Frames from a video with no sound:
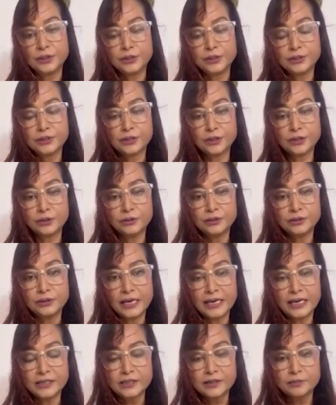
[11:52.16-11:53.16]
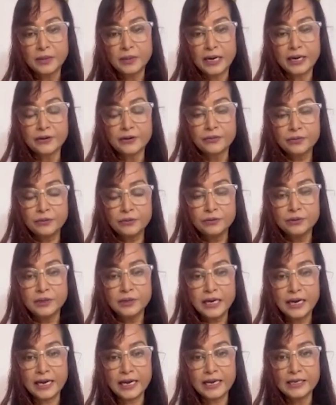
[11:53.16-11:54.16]
So that's my role
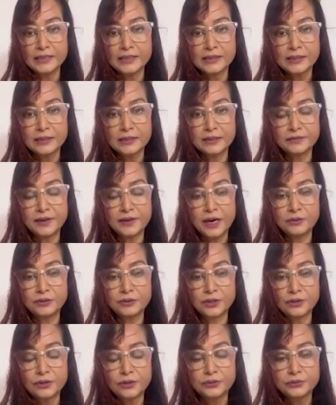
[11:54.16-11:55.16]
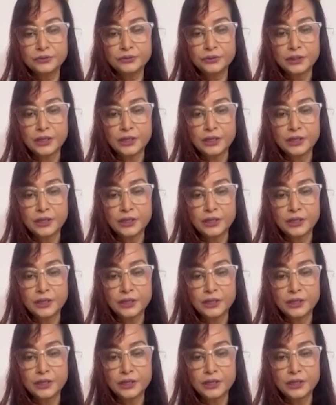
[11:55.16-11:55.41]
as the founder of